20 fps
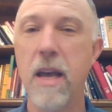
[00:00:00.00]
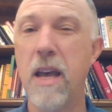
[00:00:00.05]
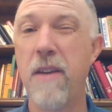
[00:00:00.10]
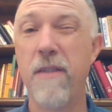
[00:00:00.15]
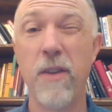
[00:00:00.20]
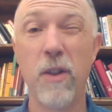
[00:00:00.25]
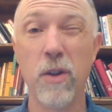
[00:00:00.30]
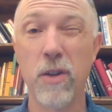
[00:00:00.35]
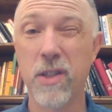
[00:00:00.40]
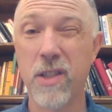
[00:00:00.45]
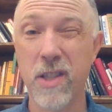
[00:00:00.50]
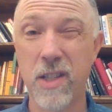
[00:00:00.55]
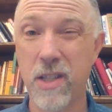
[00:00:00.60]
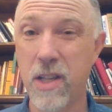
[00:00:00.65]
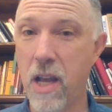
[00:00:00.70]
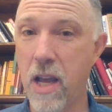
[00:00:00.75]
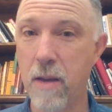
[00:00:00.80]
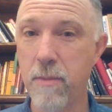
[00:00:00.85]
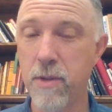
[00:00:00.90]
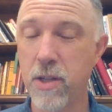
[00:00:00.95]
If it looks the
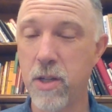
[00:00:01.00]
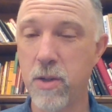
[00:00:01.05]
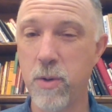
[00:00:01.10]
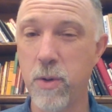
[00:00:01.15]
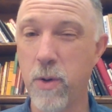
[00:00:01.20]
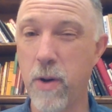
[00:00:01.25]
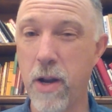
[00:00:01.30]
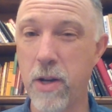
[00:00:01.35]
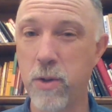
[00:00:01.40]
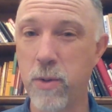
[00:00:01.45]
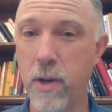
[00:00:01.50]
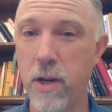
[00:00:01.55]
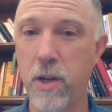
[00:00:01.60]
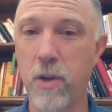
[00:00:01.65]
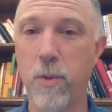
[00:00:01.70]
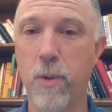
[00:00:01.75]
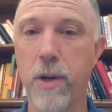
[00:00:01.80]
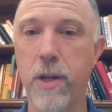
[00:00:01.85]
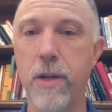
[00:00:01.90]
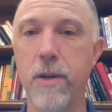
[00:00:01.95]
same since we graduated
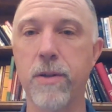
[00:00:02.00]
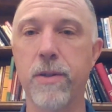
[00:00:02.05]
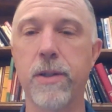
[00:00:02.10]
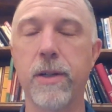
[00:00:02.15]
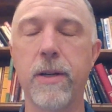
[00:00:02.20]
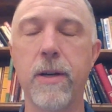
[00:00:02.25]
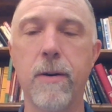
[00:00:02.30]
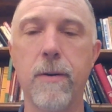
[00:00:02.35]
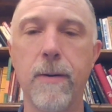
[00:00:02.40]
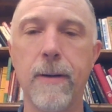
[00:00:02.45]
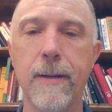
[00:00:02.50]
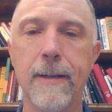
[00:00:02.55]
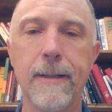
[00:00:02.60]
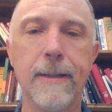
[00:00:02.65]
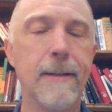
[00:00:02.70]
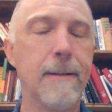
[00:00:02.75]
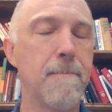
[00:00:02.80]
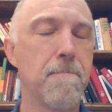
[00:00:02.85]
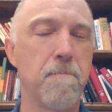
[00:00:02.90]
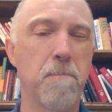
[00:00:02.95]
20 years ago,
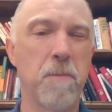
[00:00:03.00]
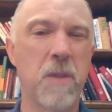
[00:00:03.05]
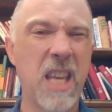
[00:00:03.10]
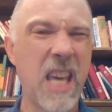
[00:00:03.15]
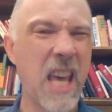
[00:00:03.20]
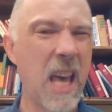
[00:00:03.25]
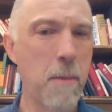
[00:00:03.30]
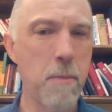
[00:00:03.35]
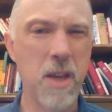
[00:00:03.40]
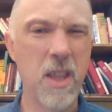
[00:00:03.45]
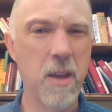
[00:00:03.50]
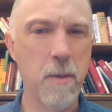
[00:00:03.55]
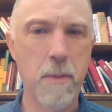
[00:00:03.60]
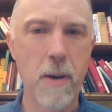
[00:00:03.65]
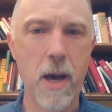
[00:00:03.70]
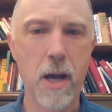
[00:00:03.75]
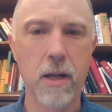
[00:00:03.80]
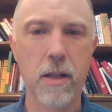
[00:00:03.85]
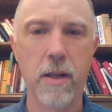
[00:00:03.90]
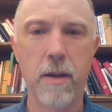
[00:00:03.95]
can't be the
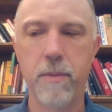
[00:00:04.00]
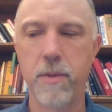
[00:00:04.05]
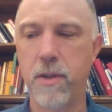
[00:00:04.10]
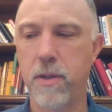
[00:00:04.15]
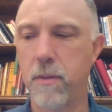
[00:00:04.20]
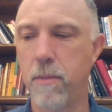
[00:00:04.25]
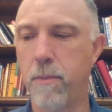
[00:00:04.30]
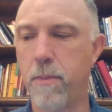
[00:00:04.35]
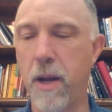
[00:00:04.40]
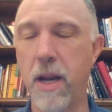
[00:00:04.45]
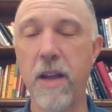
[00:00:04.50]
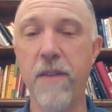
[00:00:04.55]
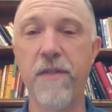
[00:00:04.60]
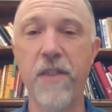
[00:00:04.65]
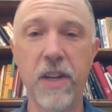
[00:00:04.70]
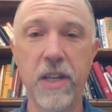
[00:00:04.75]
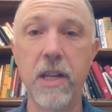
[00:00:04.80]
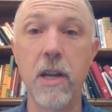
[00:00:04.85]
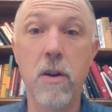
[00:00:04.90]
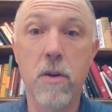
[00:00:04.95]
apocalypse. But if a
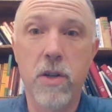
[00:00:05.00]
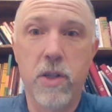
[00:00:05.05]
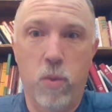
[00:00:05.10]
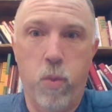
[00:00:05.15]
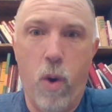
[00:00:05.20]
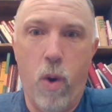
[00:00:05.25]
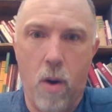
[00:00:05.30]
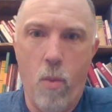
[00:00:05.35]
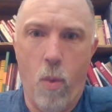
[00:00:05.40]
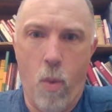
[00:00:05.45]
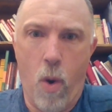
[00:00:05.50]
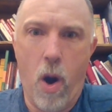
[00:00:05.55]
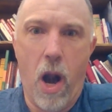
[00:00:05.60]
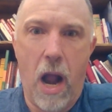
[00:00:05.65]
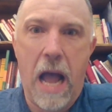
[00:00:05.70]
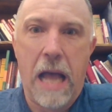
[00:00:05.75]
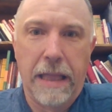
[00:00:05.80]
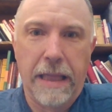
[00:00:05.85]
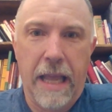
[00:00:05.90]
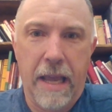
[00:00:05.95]
deer is where, where
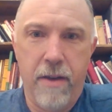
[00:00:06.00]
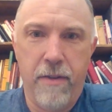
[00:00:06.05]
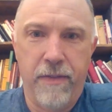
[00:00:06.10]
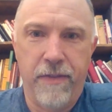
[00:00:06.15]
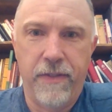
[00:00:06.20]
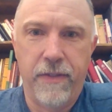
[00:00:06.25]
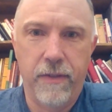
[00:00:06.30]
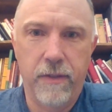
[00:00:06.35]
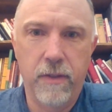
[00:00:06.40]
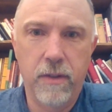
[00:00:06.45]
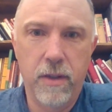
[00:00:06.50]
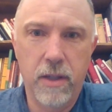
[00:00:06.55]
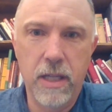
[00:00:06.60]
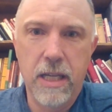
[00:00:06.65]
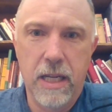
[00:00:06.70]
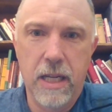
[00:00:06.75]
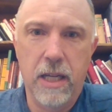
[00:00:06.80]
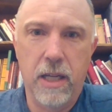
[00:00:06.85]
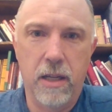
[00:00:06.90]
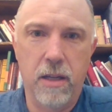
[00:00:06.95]
I live,
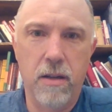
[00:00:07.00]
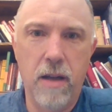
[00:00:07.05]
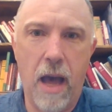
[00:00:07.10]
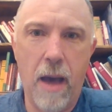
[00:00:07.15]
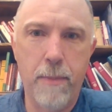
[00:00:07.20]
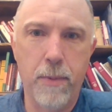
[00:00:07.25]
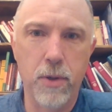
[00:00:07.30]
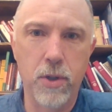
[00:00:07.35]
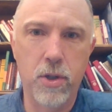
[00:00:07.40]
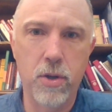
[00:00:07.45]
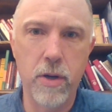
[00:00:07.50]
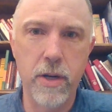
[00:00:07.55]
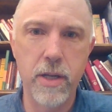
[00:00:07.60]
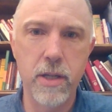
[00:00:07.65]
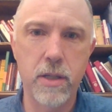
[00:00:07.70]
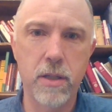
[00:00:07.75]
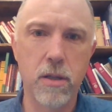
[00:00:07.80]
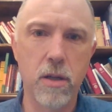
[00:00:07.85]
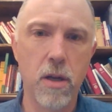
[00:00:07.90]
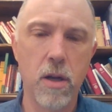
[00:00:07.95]
eating apple
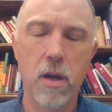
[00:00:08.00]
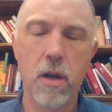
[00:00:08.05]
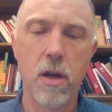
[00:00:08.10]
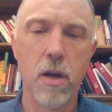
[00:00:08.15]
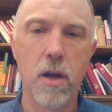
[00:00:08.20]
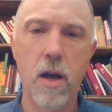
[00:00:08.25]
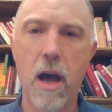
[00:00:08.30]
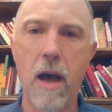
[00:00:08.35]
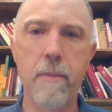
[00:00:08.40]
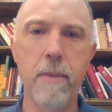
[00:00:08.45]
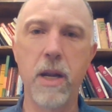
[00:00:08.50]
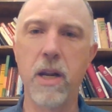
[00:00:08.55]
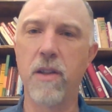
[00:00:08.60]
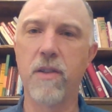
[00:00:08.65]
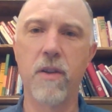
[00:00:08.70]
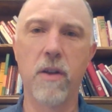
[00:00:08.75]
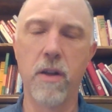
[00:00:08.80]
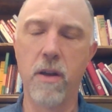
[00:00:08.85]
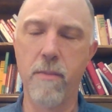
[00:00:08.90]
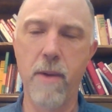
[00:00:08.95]
trees, I mean,
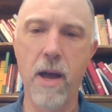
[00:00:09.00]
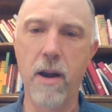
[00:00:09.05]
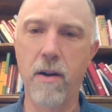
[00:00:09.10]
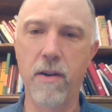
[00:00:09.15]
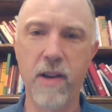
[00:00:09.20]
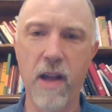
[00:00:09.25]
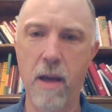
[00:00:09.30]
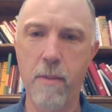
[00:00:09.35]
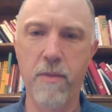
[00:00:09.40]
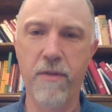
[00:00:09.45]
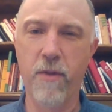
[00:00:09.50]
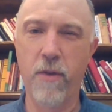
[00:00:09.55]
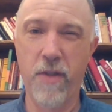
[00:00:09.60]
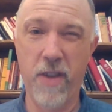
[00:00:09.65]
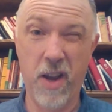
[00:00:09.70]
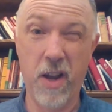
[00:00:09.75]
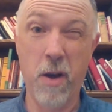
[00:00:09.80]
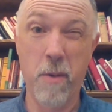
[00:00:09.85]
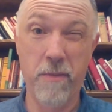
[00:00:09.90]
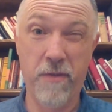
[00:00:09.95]
it's only a matter of time before
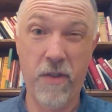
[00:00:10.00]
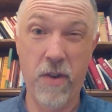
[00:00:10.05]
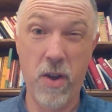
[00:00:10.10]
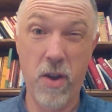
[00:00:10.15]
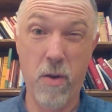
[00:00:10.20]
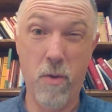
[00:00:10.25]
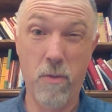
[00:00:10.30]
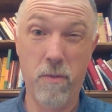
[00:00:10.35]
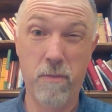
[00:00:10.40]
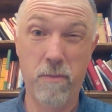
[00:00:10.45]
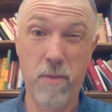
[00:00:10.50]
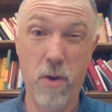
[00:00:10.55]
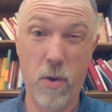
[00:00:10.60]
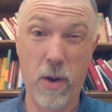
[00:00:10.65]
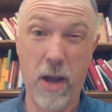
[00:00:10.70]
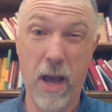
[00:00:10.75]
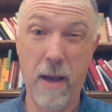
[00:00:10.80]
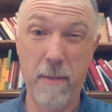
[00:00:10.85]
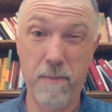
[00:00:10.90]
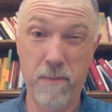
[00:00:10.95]
they come for you.
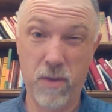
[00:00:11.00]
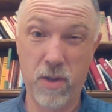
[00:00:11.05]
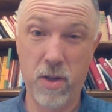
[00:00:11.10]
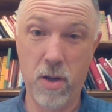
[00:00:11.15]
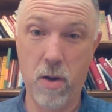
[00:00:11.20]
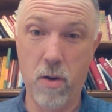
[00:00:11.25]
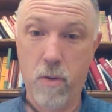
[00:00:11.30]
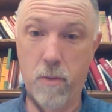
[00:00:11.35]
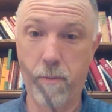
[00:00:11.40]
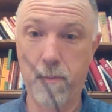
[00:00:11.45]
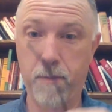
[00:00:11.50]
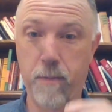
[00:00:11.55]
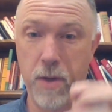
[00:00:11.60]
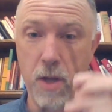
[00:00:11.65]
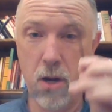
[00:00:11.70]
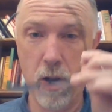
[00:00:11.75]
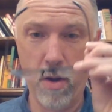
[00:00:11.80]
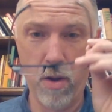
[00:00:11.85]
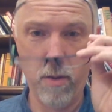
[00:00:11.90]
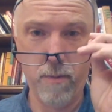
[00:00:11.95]
Okay, so
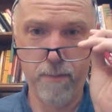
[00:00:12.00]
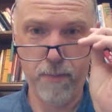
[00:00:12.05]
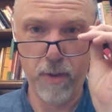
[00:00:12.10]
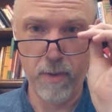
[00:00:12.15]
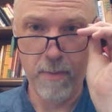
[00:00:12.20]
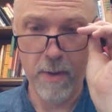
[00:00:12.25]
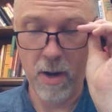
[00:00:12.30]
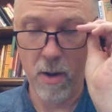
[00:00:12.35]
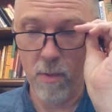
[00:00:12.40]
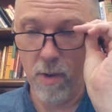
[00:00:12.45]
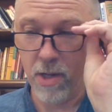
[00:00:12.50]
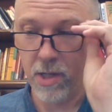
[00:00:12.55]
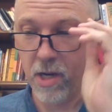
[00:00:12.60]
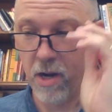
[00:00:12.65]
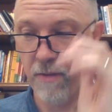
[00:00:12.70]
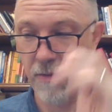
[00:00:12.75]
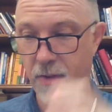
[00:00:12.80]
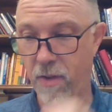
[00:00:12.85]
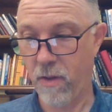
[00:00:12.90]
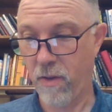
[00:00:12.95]
you know you, you better watch
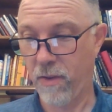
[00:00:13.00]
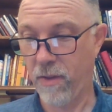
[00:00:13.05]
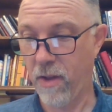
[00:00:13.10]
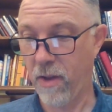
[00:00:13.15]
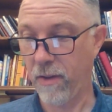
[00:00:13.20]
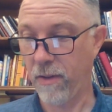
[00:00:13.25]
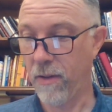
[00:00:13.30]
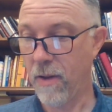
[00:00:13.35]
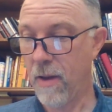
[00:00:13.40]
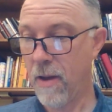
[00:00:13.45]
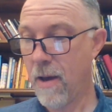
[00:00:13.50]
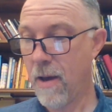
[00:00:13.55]
out for those things.